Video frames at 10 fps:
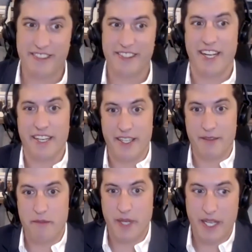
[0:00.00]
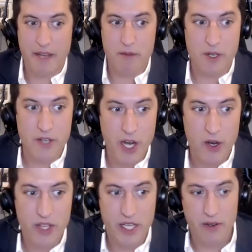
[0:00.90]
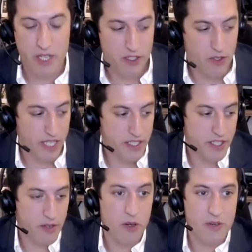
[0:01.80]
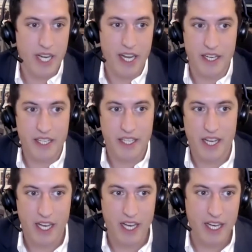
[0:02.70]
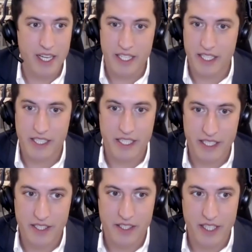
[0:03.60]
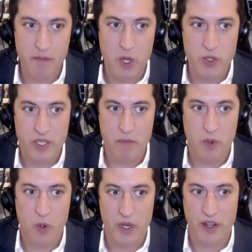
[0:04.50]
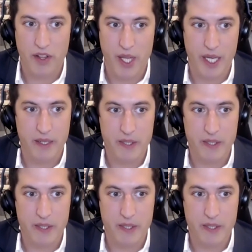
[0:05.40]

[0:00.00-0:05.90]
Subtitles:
Yeah. Being able to know that you can trust your own data is the most important thing.